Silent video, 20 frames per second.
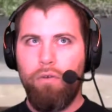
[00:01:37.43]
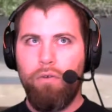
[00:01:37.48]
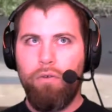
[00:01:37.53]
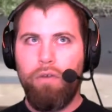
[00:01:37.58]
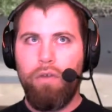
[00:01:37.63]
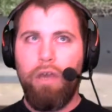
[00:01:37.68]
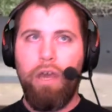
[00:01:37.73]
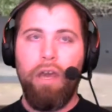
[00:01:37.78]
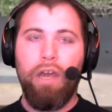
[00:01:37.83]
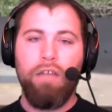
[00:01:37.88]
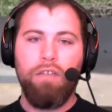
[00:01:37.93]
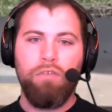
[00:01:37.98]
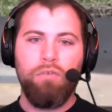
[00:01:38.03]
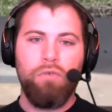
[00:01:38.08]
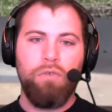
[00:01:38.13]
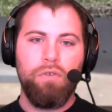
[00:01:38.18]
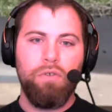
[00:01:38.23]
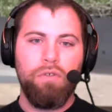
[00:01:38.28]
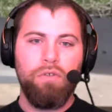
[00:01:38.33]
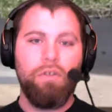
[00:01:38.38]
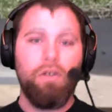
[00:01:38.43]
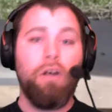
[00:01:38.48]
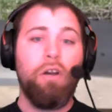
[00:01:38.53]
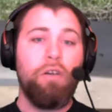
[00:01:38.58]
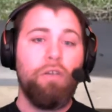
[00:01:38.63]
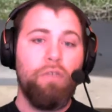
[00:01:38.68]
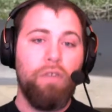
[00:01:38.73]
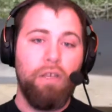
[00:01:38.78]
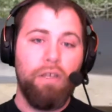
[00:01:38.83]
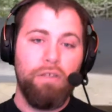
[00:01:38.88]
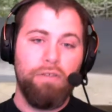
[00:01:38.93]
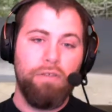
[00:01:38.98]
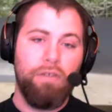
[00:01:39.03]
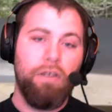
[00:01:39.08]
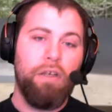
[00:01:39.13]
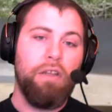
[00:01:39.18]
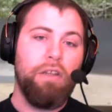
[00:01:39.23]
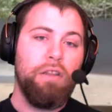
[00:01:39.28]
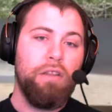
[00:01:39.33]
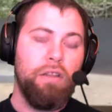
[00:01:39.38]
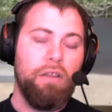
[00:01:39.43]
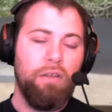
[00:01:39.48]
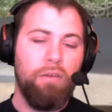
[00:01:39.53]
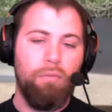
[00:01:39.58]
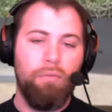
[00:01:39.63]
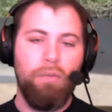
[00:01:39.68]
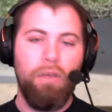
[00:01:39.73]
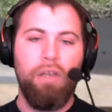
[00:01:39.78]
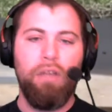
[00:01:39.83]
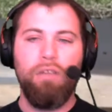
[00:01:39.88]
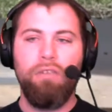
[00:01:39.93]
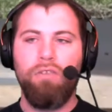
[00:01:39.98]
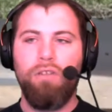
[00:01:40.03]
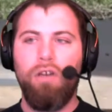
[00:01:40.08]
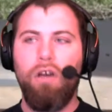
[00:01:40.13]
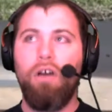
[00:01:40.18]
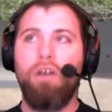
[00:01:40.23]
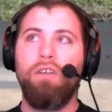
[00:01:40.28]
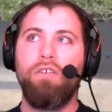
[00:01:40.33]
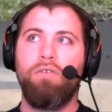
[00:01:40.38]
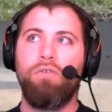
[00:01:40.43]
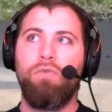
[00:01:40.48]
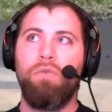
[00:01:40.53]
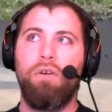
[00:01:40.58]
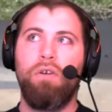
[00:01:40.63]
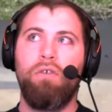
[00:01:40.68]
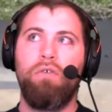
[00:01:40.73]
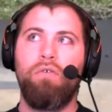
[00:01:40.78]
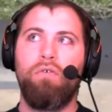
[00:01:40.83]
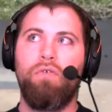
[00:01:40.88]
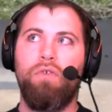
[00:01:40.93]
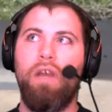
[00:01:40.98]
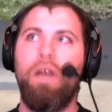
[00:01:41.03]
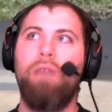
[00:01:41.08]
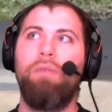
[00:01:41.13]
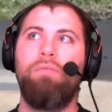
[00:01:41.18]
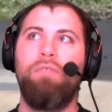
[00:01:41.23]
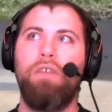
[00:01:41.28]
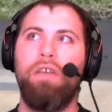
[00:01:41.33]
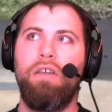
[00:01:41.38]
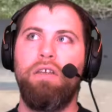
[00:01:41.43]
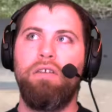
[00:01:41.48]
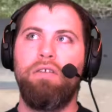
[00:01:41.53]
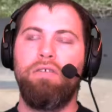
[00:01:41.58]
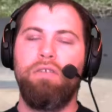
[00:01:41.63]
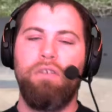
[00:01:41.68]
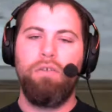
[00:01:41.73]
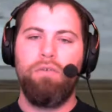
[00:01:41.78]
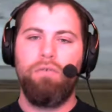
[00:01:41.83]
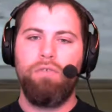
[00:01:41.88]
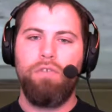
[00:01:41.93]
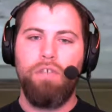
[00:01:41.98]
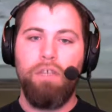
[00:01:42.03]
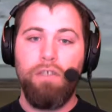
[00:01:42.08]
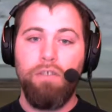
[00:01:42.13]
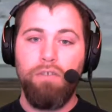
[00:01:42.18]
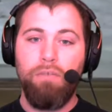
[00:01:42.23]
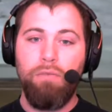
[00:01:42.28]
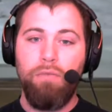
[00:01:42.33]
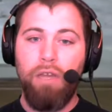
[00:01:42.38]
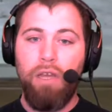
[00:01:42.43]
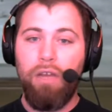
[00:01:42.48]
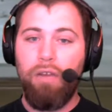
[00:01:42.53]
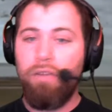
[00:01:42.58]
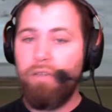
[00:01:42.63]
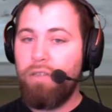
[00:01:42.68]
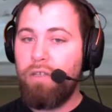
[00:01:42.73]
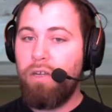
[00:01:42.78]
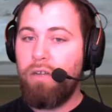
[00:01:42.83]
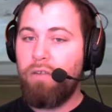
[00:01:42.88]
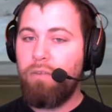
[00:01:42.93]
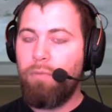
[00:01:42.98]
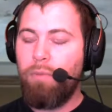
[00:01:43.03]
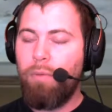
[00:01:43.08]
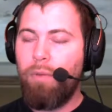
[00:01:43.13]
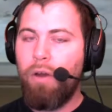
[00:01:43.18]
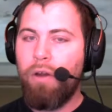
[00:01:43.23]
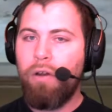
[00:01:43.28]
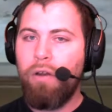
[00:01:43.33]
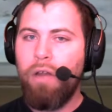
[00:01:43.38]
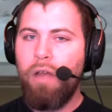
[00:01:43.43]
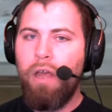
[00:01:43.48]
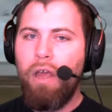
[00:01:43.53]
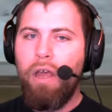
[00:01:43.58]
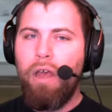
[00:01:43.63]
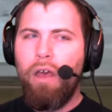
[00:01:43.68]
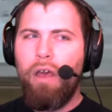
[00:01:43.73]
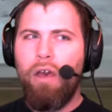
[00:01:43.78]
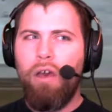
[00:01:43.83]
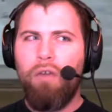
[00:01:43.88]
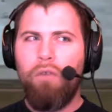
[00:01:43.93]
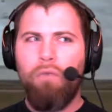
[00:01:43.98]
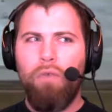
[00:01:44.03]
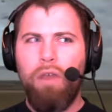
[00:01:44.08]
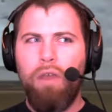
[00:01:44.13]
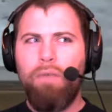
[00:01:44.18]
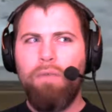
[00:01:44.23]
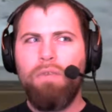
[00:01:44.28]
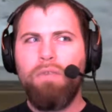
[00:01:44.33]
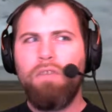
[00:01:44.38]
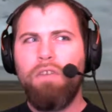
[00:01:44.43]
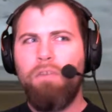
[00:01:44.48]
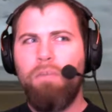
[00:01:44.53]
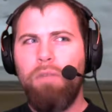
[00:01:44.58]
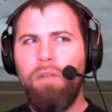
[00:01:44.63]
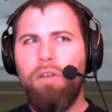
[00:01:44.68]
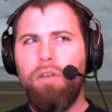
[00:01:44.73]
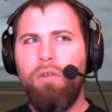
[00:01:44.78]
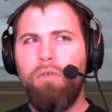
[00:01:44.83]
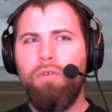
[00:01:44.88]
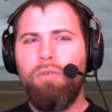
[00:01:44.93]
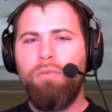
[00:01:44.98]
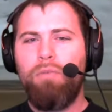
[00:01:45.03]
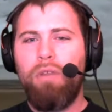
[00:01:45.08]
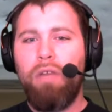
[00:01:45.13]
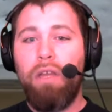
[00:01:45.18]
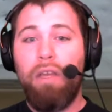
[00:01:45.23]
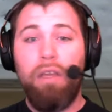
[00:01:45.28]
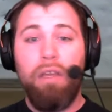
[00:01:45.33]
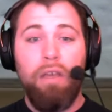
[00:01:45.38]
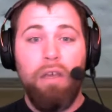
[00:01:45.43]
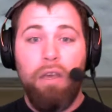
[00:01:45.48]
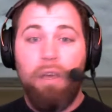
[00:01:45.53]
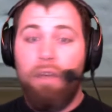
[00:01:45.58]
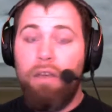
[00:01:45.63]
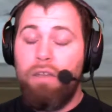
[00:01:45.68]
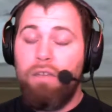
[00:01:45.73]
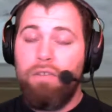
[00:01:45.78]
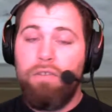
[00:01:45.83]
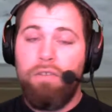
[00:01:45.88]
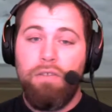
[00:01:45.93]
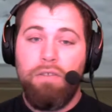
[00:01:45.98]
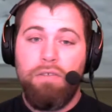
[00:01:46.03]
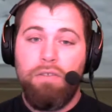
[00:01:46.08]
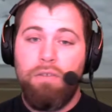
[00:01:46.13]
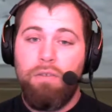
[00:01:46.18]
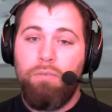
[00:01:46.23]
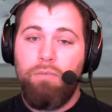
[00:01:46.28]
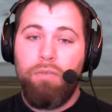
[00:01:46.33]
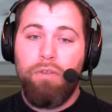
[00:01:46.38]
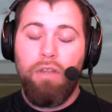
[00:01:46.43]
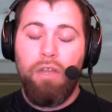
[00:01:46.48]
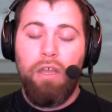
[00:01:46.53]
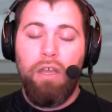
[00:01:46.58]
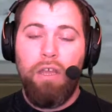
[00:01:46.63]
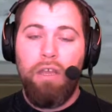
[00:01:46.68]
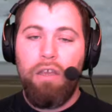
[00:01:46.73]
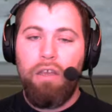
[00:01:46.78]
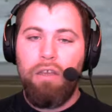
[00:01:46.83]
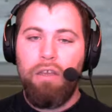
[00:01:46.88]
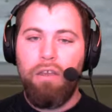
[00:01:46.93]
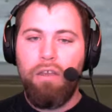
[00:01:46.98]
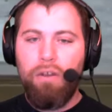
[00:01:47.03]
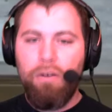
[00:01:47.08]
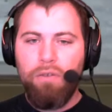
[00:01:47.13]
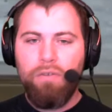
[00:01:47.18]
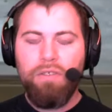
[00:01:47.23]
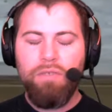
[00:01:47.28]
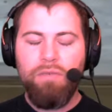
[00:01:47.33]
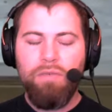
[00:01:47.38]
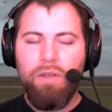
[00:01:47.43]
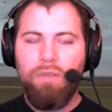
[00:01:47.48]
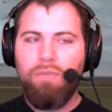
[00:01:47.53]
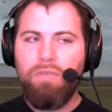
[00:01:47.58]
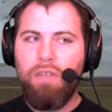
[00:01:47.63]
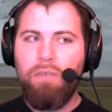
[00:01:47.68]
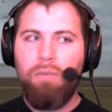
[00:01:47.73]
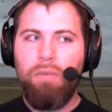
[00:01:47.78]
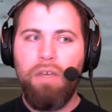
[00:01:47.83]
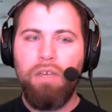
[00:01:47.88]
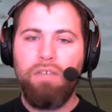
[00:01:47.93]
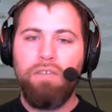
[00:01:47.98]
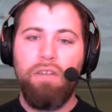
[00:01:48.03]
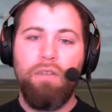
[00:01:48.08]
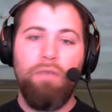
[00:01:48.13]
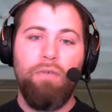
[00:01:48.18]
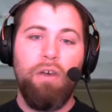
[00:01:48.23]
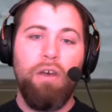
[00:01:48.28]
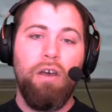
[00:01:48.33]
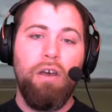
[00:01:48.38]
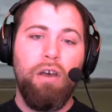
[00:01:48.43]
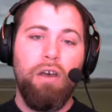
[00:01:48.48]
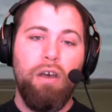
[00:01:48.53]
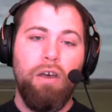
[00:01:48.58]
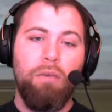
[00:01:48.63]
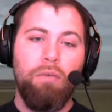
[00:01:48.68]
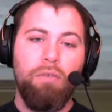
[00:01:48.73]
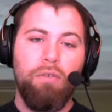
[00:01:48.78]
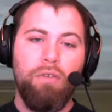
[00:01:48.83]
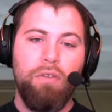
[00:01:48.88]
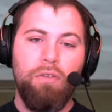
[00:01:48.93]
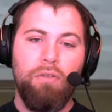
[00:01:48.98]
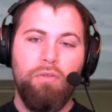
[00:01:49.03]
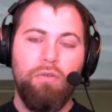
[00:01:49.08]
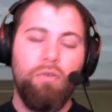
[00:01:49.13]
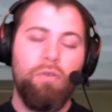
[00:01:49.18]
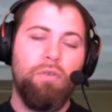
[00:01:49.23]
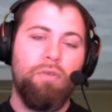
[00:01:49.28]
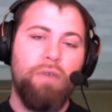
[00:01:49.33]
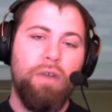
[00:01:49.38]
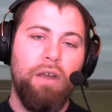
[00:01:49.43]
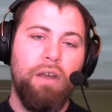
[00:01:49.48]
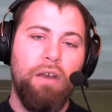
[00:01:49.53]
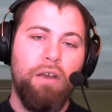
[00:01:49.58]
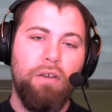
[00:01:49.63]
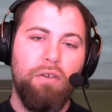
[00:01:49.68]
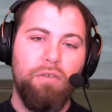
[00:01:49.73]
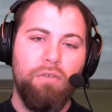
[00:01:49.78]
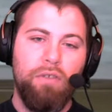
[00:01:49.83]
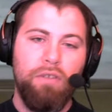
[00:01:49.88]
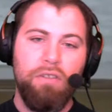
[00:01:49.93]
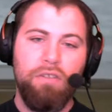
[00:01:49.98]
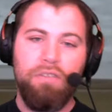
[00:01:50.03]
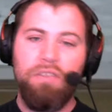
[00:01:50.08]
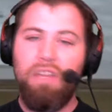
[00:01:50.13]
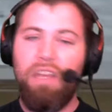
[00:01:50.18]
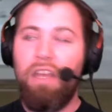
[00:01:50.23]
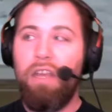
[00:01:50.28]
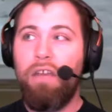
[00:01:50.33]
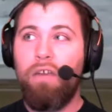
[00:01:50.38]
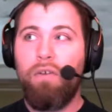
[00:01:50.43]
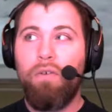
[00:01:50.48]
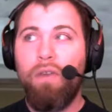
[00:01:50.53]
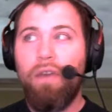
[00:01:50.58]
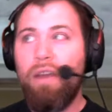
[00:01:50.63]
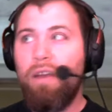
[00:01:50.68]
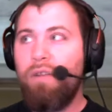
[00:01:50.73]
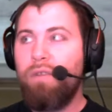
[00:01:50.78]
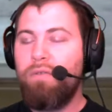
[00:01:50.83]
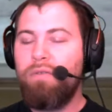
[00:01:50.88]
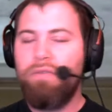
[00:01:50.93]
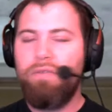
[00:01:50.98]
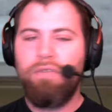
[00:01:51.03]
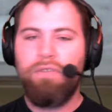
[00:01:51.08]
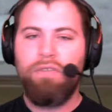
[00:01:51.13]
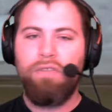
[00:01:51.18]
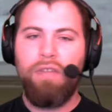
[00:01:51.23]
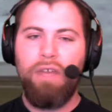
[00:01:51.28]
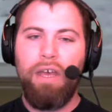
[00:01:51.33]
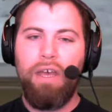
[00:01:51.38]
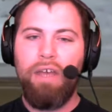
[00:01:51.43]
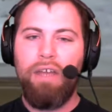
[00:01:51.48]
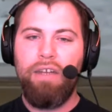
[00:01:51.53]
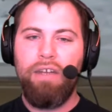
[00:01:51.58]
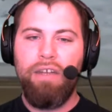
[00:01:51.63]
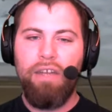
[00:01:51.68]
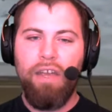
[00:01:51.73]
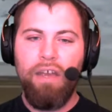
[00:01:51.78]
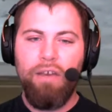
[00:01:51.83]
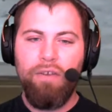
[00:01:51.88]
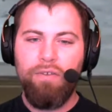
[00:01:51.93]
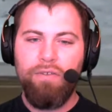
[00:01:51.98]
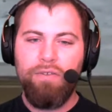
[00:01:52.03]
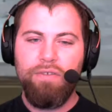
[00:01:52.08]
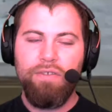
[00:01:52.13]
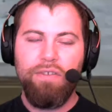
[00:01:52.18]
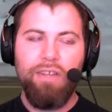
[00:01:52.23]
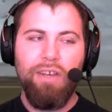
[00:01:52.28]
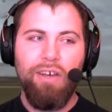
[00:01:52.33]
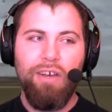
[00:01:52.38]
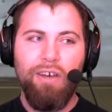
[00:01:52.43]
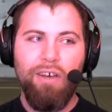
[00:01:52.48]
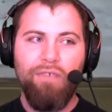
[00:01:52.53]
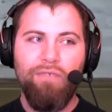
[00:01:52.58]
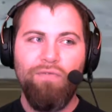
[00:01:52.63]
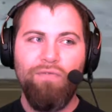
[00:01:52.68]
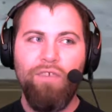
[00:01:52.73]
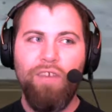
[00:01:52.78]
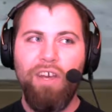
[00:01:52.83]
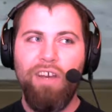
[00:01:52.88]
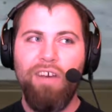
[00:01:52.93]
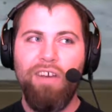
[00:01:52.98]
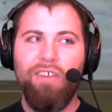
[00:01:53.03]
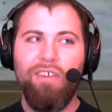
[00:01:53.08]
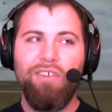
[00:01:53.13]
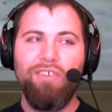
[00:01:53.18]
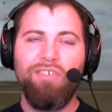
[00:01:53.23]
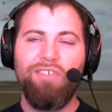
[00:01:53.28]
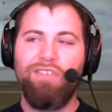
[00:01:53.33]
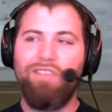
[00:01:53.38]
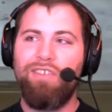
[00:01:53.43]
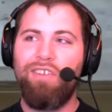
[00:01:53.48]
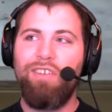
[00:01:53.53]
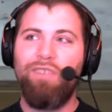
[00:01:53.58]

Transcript: cats will stalk things and hunt them, and dogs will grab things, chase them down and tear them apart. Ravens have been known to play just to play. Sometimes they pick stuff up or they'll throw it around or they'll just hang around, slide down stuff. There's this little